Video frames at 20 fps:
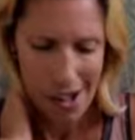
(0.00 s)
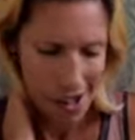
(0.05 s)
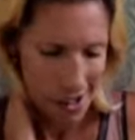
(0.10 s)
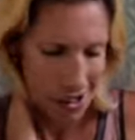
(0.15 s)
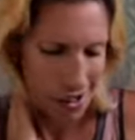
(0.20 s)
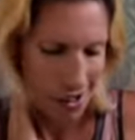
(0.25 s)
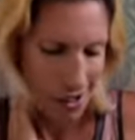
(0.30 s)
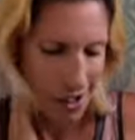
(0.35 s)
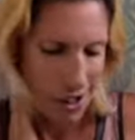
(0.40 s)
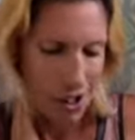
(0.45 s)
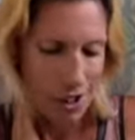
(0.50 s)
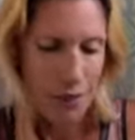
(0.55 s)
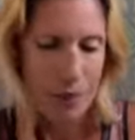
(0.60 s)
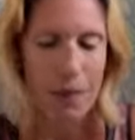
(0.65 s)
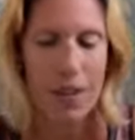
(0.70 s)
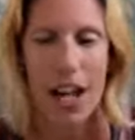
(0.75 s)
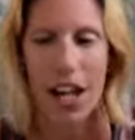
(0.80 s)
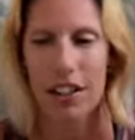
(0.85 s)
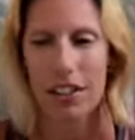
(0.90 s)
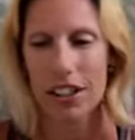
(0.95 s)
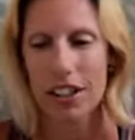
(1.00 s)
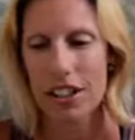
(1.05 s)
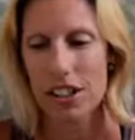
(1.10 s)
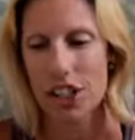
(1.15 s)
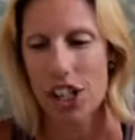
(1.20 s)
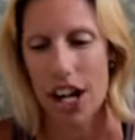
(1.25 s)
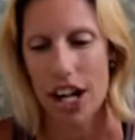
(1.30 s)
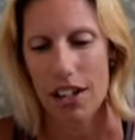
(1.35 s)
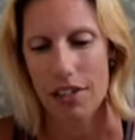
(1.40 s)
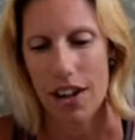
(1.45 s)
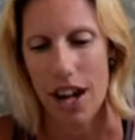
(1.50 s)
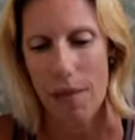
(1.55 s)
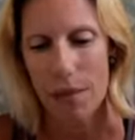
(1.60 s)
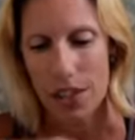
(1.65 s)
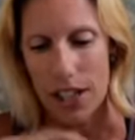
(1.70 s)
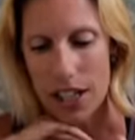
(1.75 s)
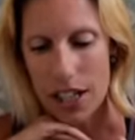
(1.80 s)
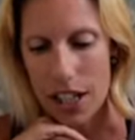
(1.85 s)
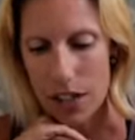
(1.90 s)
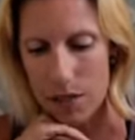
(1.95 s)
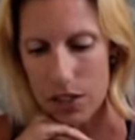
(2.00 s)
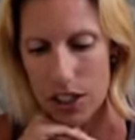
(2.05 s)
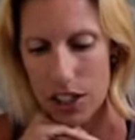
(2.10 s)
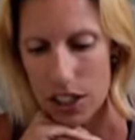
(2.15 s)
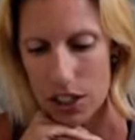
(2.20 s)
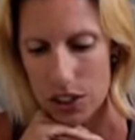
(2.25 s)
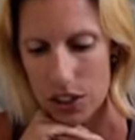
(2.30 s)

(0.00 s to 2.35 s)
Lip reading: I'm going to try to wrap this up soon.